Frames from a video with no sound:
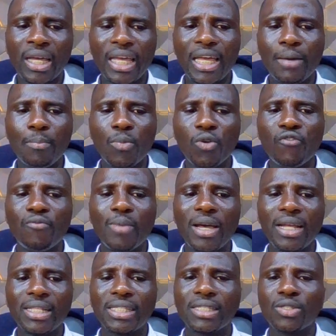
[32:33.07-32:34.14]
a
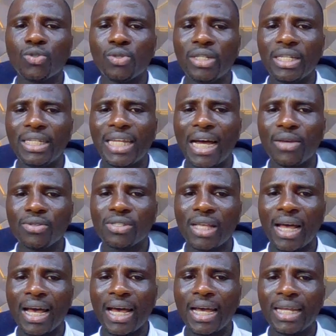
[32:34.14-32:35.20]
movement to the
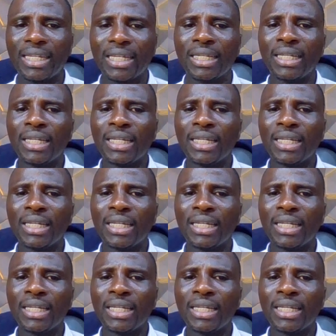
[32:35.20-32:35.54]
downside